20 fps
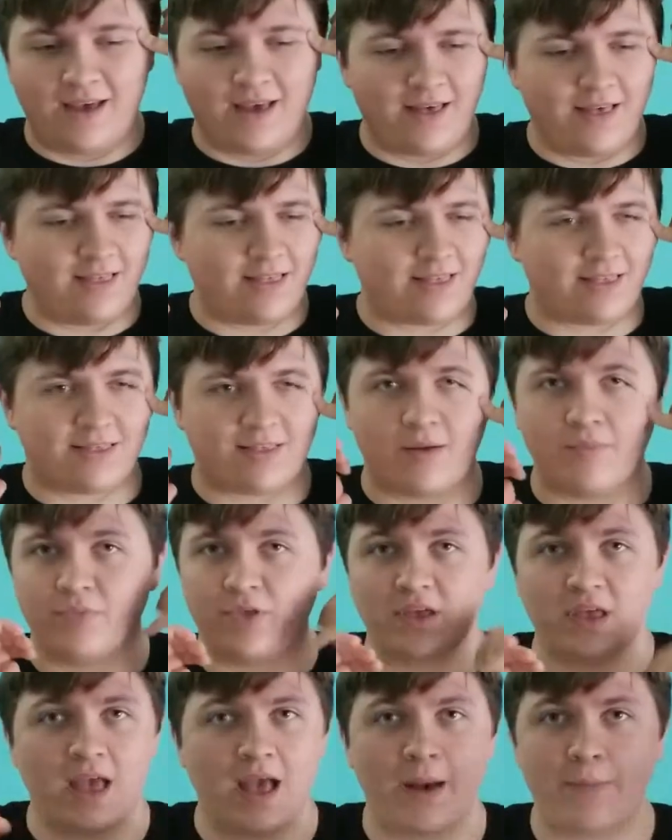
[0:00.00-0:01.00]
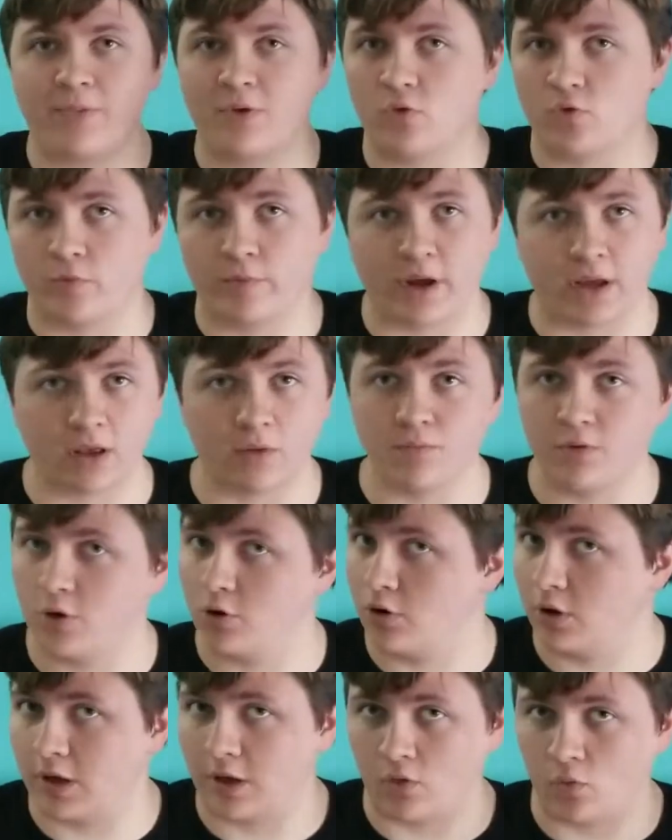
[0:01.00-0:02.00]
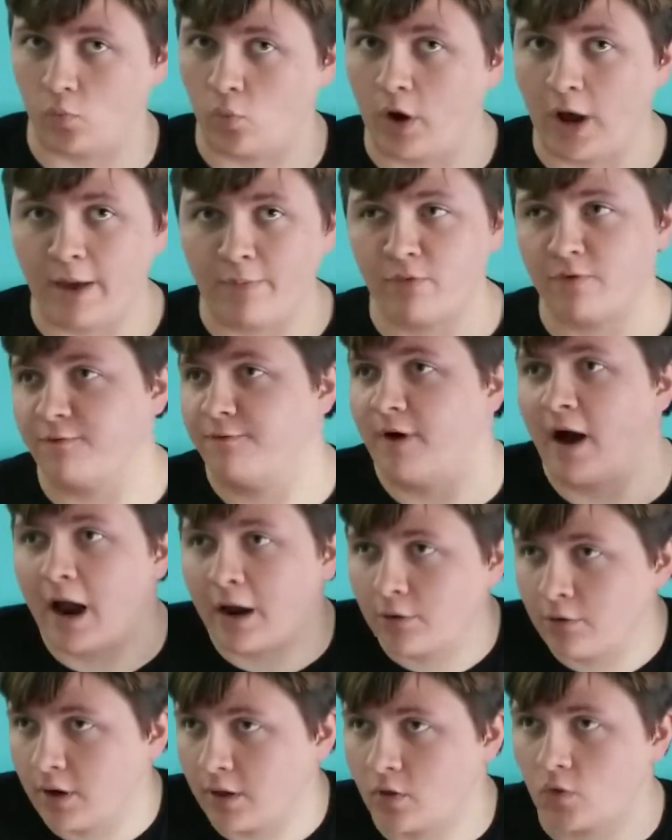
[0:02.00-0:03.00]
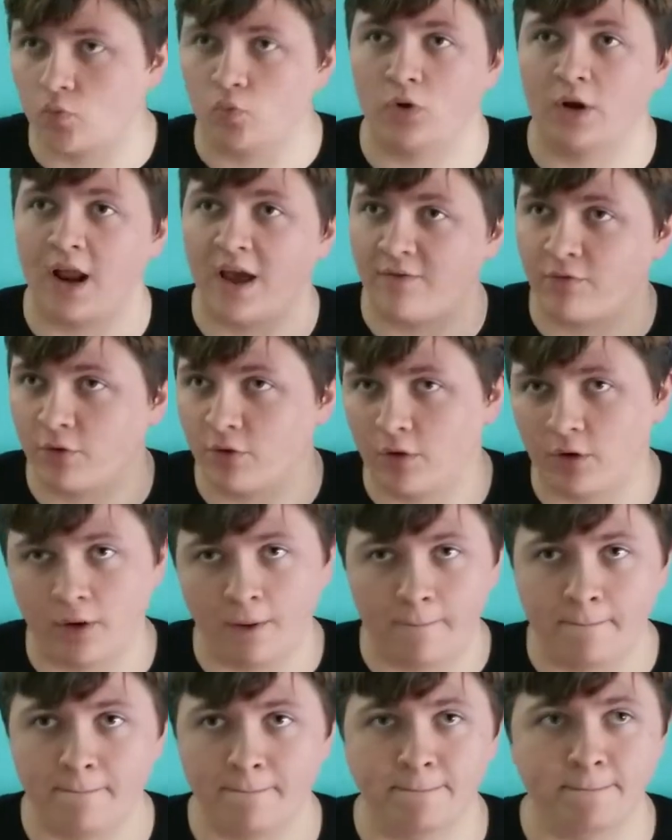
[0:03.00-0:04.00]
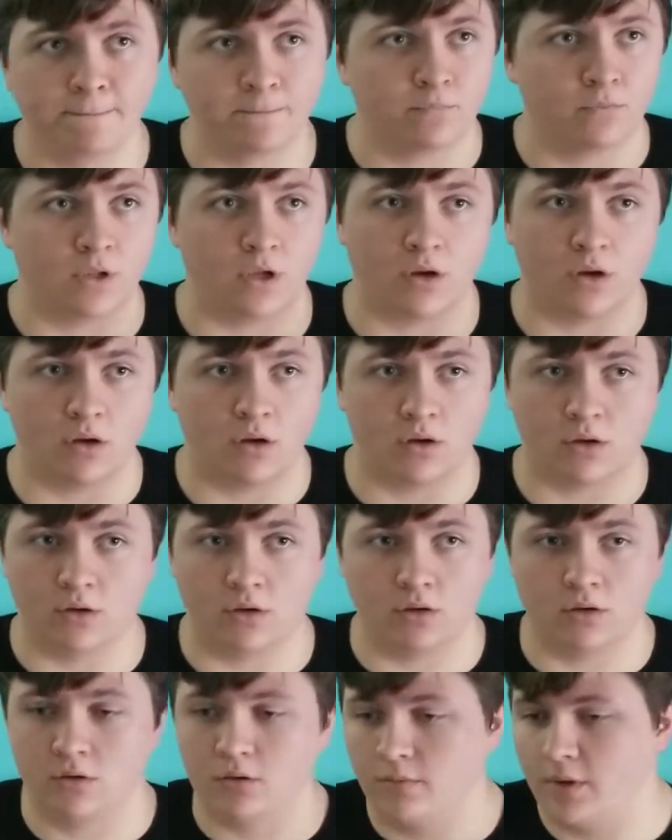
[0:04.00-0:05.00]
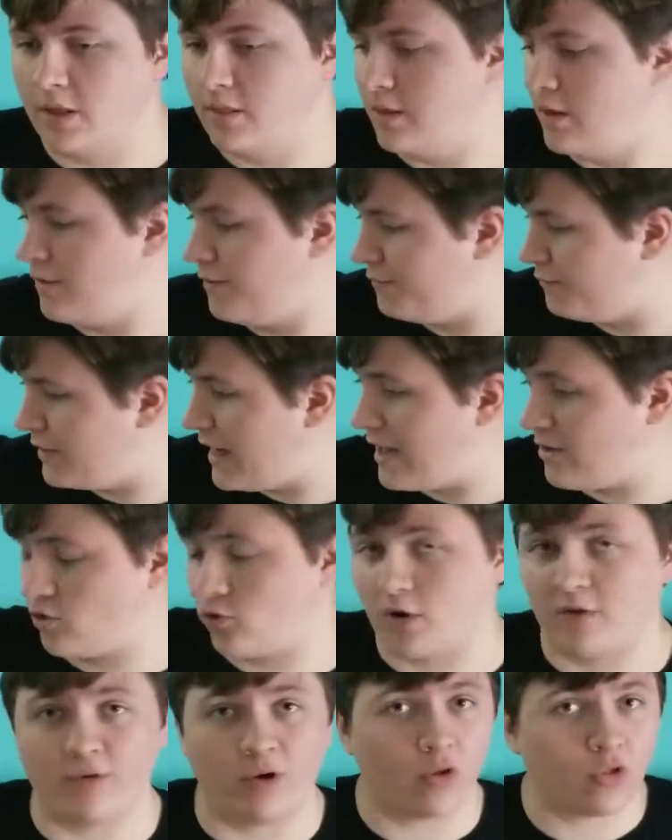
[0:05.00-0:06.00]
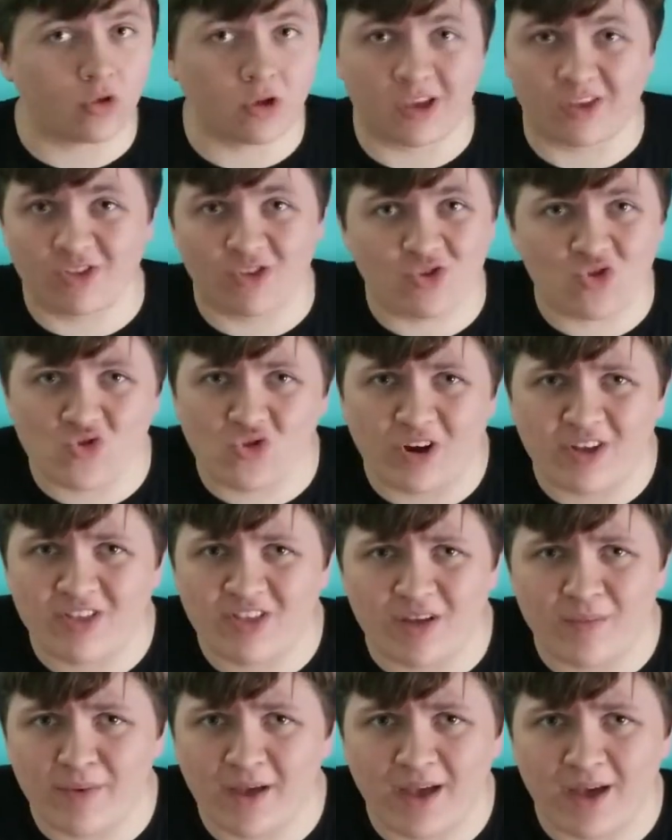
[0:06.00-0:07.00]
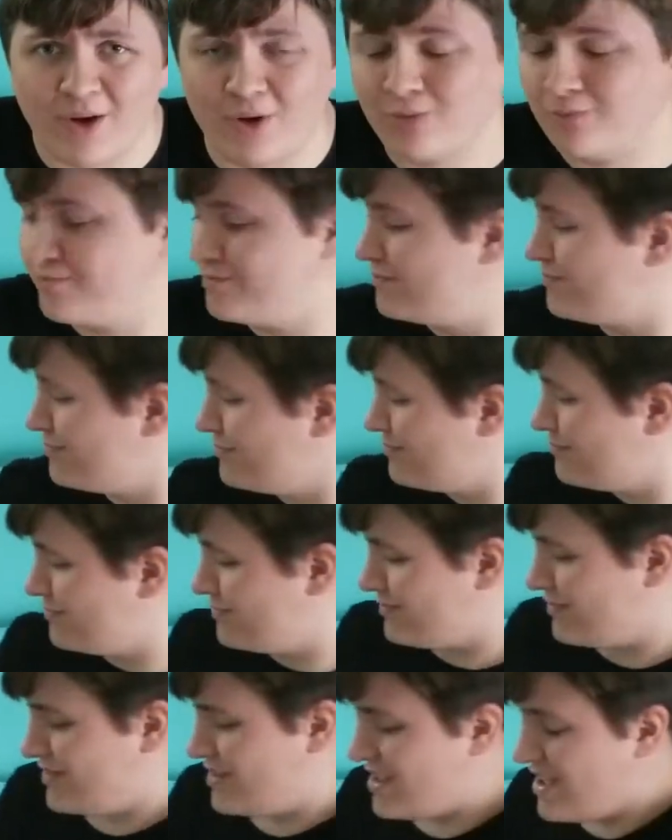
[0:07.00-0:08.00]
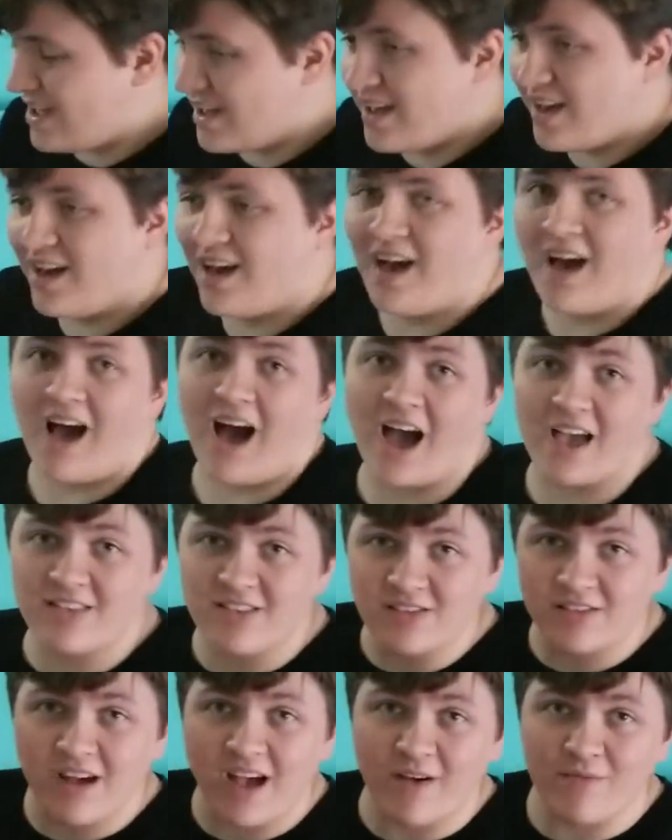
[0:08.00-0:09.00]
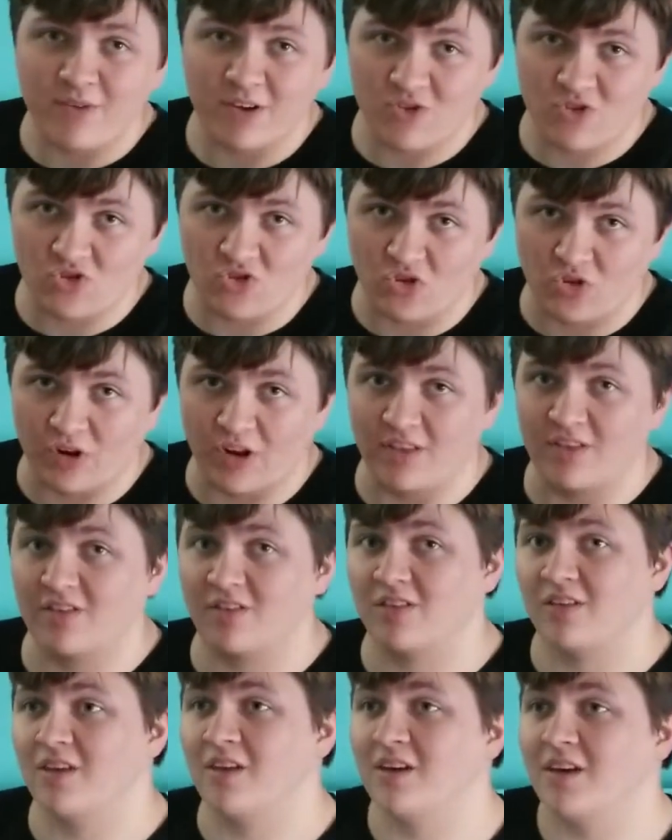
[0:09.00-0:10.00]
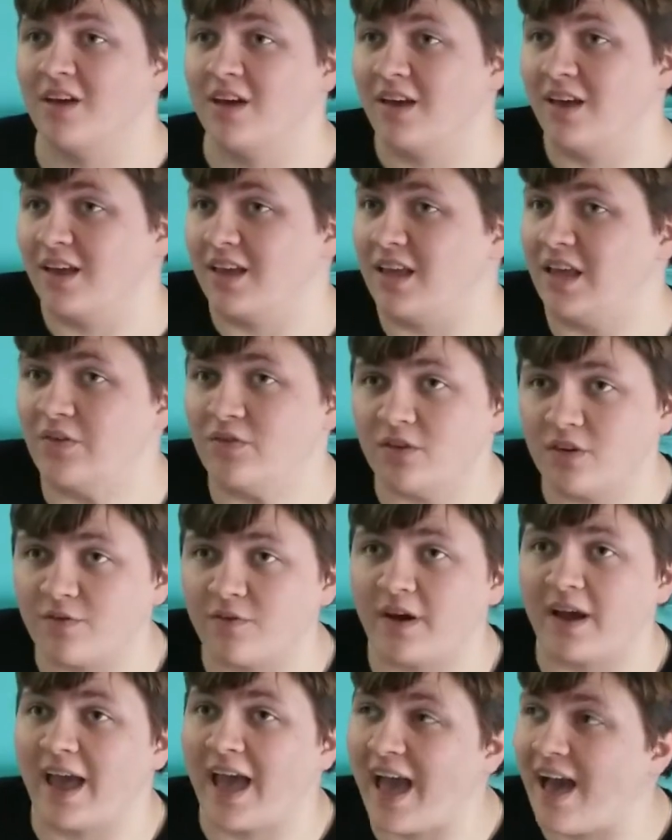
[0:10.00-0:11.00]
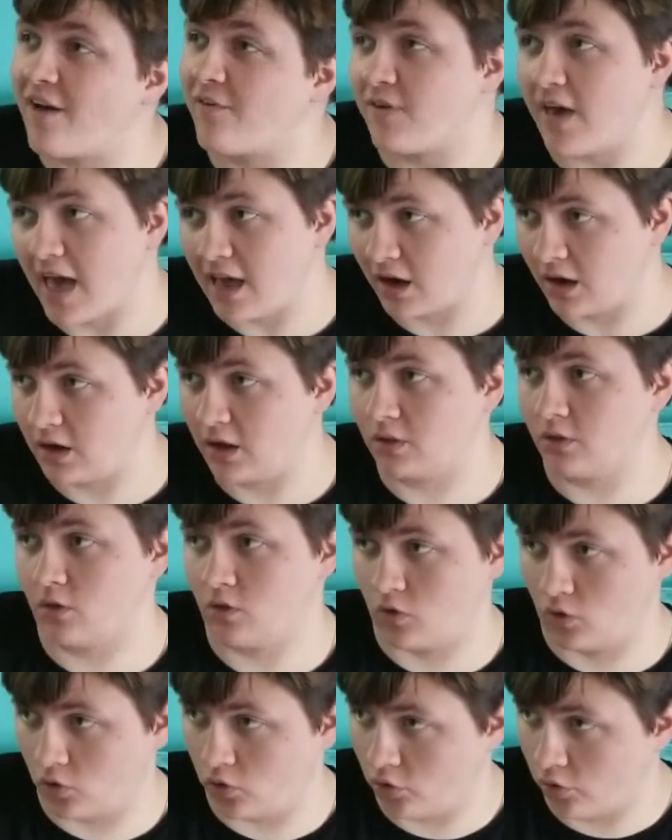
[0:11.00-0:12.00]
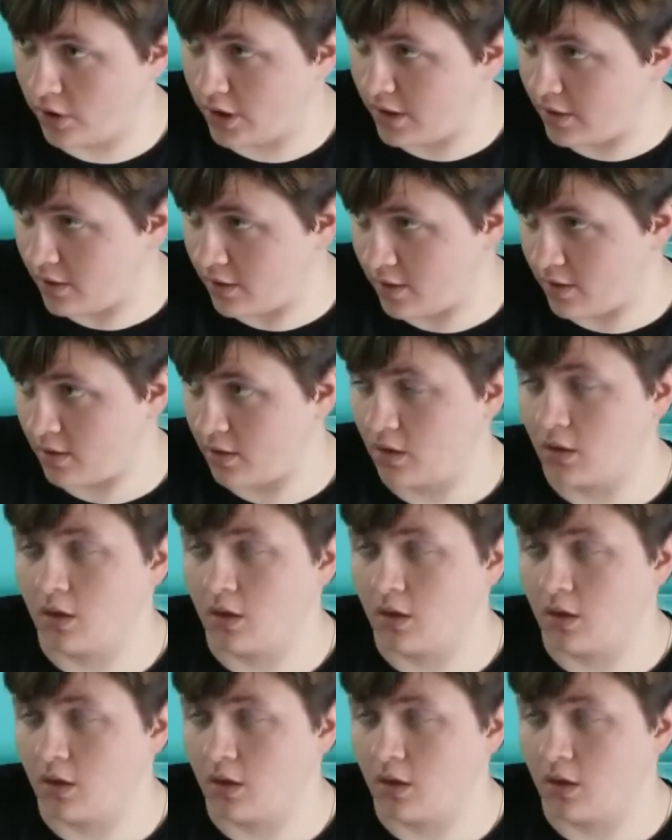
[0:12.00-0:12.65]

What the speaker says: something happens where my computer gets wiped, virus, whatever, and this flash drive also gets destroyed somehow, I still have my stories. even if I have edited the stories